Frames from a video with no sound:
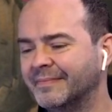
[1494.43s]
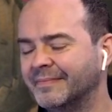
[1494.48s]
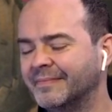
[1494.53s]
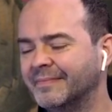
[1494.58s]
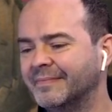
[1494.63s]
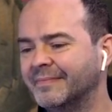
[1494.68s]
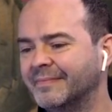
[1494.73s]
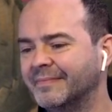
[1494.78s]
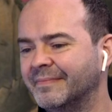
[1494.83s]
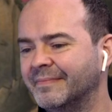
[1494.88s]

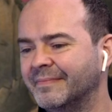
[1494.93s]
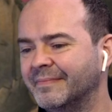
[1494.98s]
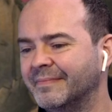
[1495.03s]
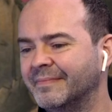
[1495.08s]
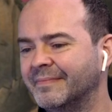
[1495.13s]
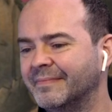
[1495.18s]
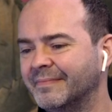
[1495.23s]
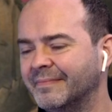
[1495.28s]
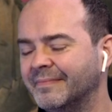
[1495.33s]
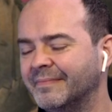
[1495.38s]

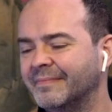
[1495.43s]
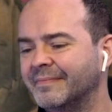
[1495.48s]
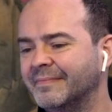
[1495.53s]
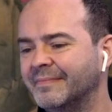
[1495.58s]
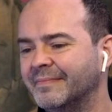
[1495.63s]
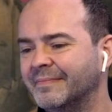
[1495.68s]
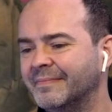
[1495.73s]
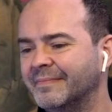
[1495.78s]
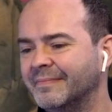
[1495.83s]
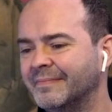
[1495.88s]

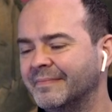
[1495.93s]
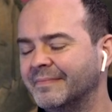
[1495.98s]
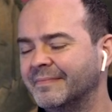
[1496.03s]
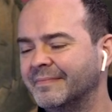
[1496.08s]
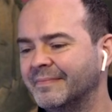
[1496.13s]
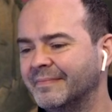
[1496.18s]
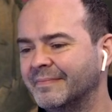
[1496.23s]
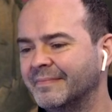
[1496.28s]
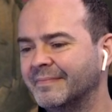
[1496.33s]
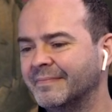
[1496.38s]

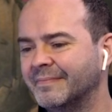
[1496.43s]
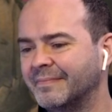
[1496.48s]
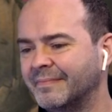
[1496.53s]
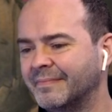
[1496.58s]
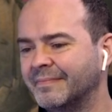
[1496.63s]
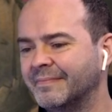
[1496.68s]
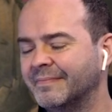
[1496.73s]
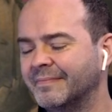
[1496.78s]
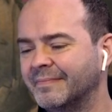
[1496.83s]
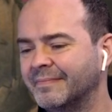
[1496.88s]

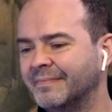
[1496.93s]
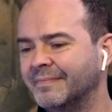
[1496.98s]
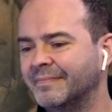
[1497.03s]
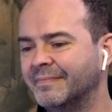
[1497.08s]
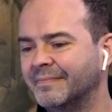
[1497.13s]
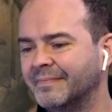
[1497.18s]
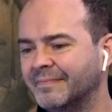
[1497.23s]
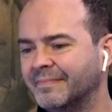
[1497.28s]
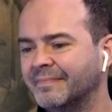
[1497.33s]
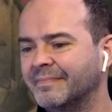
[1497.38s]

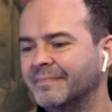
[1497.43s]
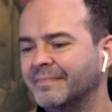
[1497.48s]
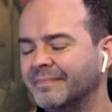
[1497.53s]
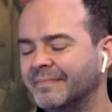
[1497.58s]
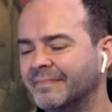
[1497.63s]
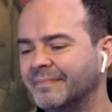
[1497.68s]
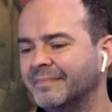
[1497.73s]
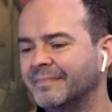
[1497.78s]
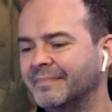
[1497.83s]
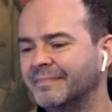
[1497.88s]

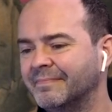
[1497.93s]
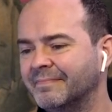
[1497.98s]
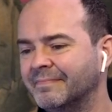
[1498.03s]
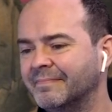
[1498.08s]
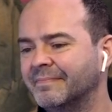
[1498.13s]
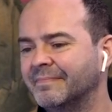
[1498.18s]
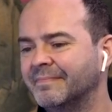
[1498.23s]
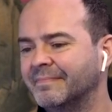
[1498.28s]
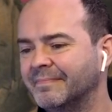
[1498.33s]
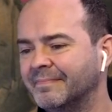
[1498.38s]

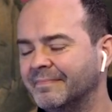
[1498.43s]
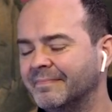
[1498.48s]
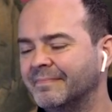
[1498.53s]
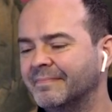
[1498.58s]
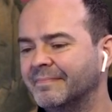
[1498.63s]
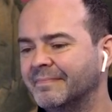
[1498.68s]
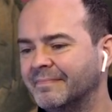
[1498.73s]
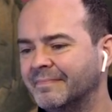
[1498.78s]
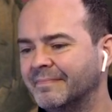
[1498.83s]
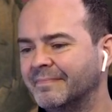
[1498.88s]

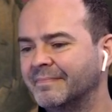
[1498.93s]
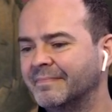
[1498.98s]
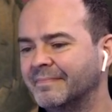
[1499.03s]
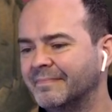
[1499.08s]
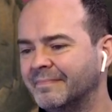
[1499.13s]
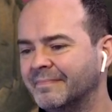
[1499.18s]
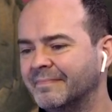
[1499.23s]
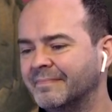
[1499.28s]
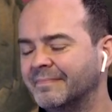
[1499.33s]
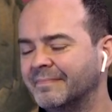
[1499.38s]

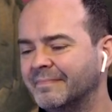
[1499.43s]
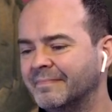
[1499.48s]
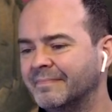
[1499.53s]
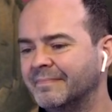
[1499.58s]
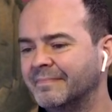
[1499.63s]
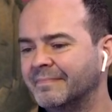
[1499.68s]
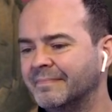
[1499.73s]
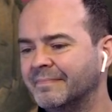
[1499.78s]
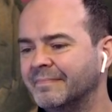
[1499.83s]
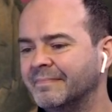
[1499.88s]
This person isn't speaking.